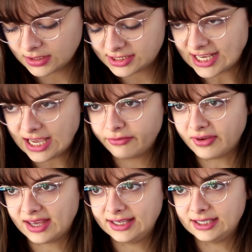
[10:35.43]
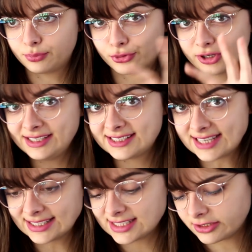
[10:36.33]
save a
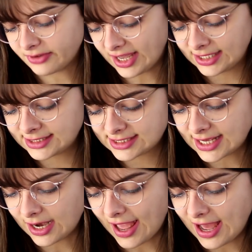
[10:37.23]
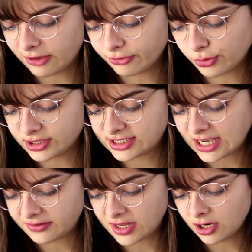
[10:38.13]
preset of edits, and I have one
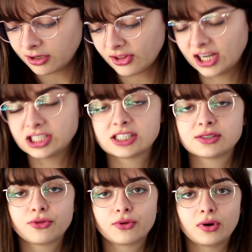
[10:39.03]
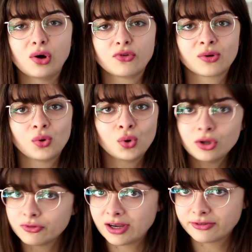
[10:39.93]
saved here that I just throw over
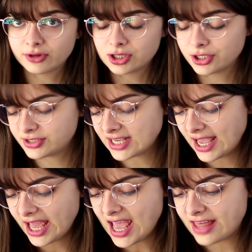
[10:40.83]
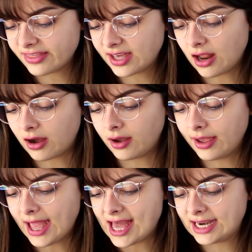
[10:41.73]
all of my photos, and then
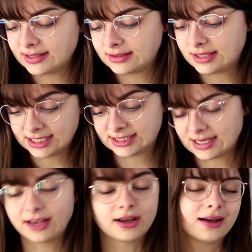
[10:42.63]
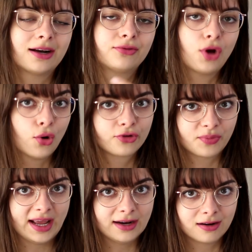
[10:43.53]
I edit this. I kind of go
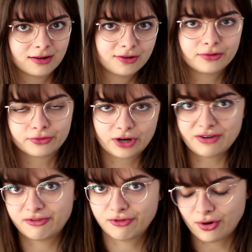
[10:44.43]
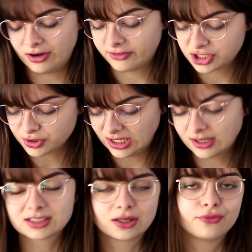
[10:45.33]
from here for every photo individually,
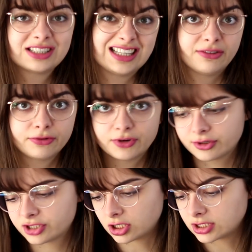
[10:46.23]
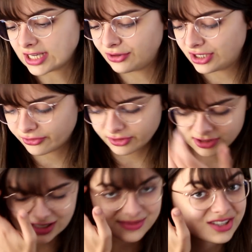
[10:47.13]
because obviously every photo starts out
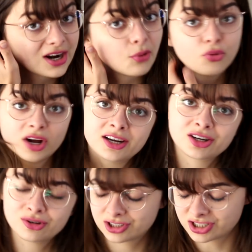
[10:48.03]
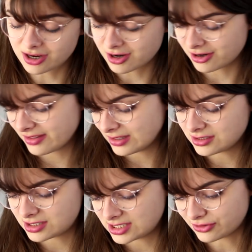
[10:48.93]
different. Some start out brighter or darker than
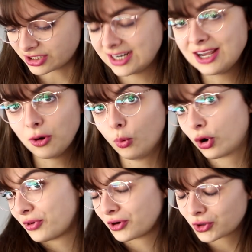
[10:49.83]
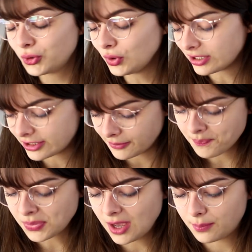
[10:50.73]
others, or warmer or cooler.
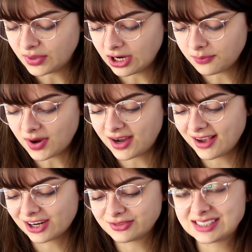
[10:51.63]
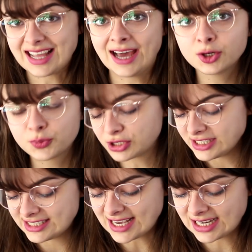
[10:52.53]
But my kind of standard
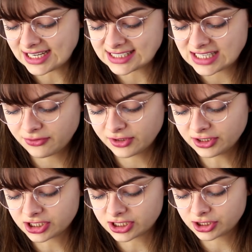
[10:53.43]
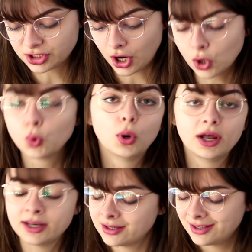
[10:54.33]
preset is the filter Dog
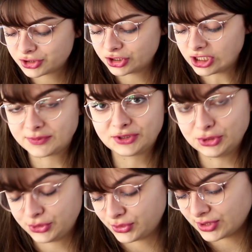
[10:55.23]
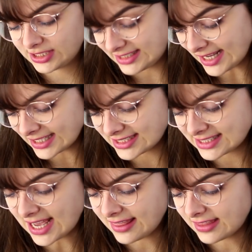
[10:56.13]
1 turned up to
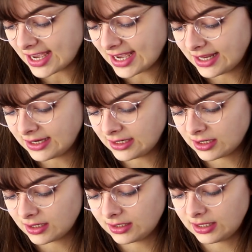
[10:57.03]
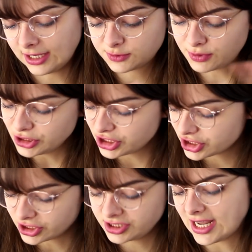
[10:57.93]
6, and then the exposure
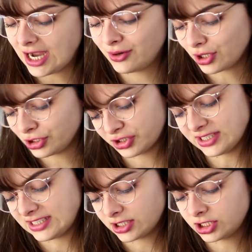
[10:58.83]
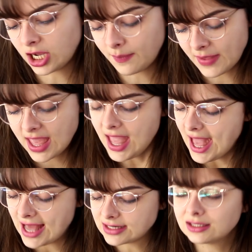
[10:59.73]
turned down, contrast turned up,
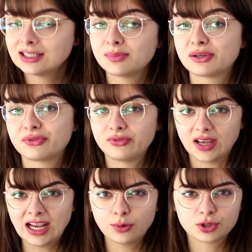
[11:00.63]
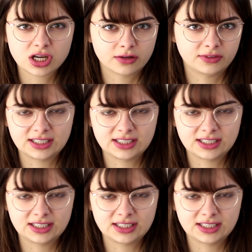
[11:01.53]
and a little bit of fade, which kind of